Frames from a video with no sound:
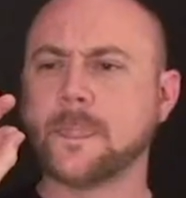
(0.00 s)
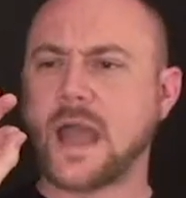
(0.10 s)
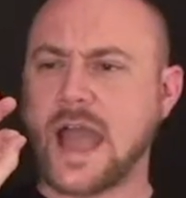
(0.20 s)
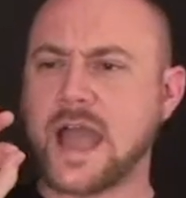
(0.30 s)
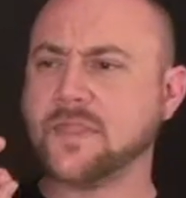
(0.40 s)

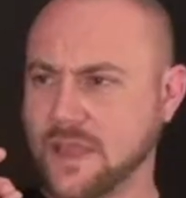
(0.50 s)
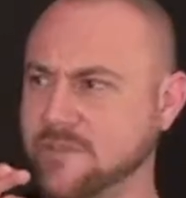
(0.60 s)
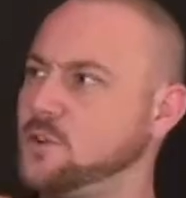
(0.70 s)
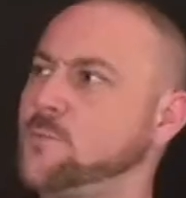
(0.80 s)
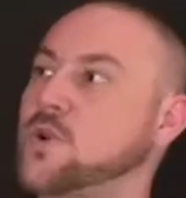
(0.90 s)

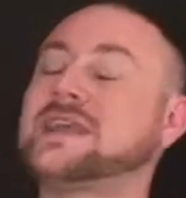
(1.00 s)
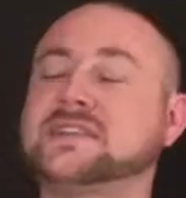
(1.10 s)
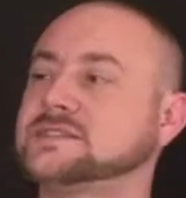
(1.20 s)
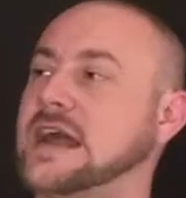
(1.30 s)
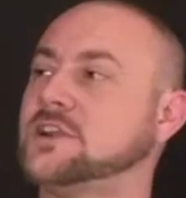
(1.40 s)
If you break
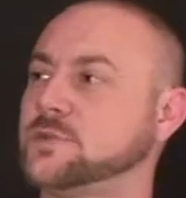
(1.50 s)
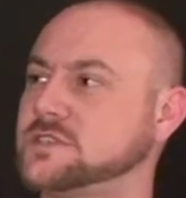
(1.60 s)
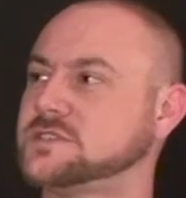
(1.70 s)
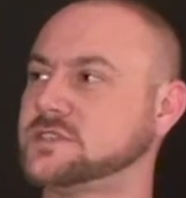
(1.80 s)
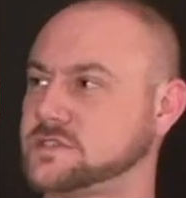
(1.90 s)
this down to
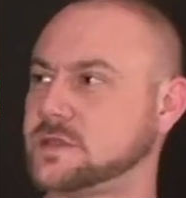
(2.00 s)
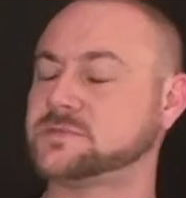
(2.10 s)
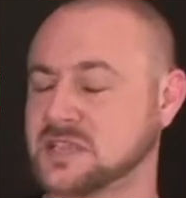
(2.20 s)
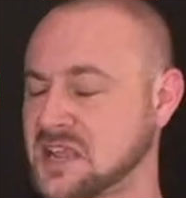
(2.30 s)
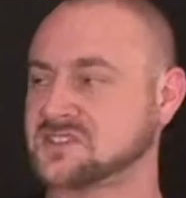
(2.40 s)
its
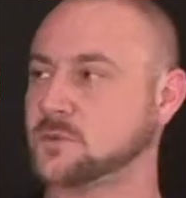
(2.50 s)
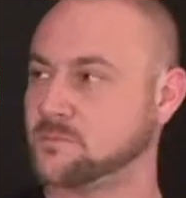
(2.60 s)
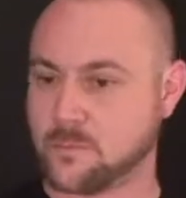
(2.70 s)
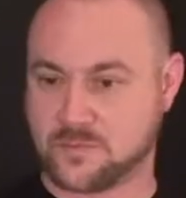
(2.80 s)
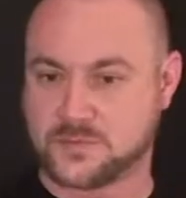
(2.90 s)

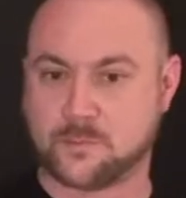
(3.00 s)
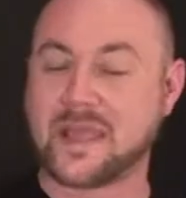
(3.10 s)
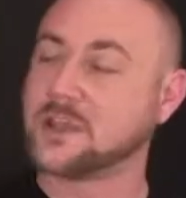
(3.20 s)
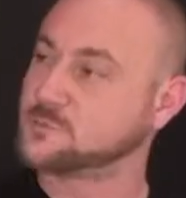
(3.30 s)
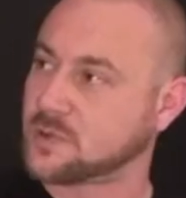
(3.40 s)
substantial
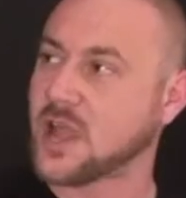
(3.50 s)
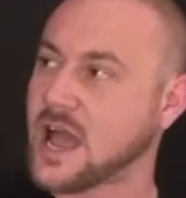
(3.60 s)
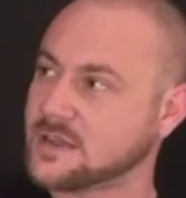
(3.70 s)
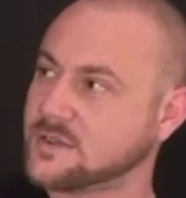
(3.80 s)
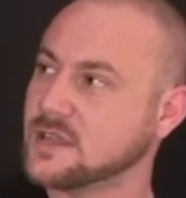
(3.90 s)
base
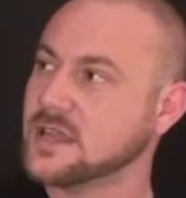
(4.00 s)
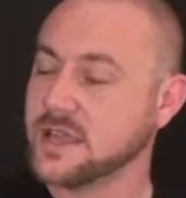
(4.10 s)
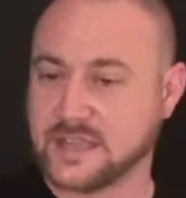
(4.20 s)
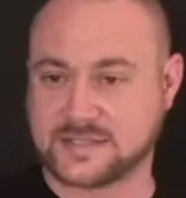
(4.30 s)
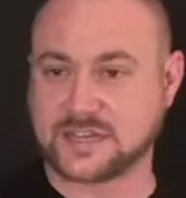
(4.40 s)
plot,
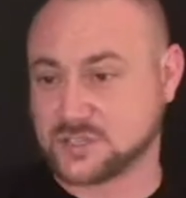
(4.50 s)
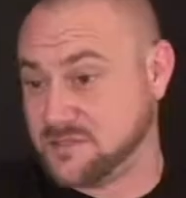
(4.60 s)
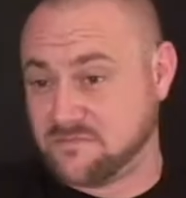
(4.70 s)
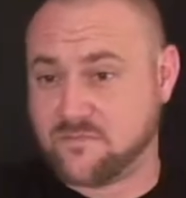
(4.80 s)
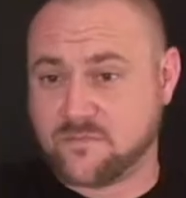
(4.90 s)
it's
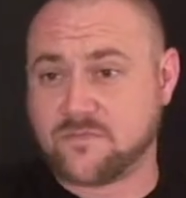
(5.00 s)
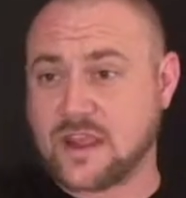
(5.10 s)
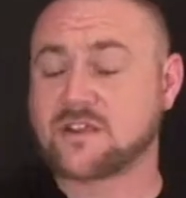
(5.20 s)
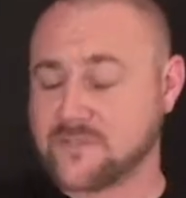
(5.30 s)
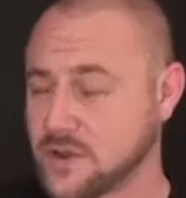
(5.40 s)
actually
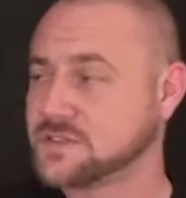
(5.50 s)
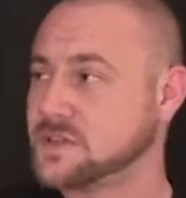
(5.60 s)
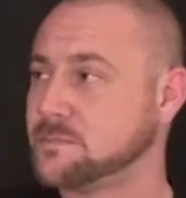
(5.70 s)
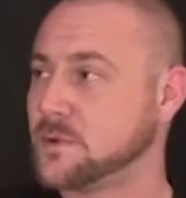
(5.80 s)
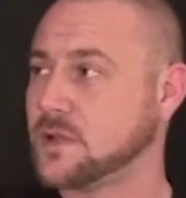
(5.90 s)
very, very
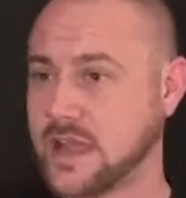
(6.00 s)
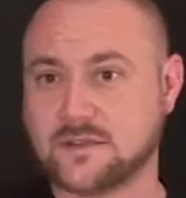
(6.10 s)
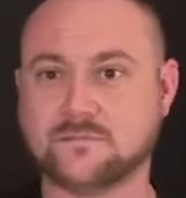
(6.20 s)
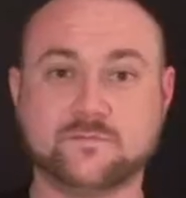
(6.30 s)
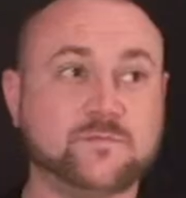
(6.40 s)
simple
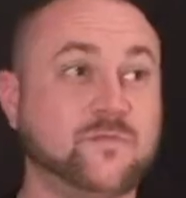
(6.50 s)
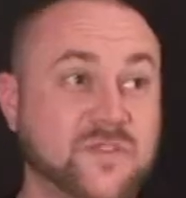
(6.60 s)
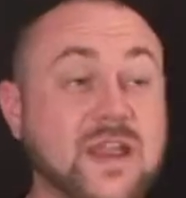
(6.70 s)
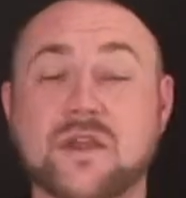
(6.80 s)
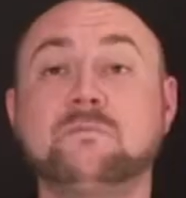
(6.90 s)
and
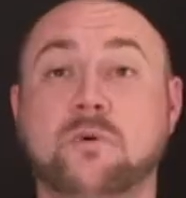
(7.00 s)
very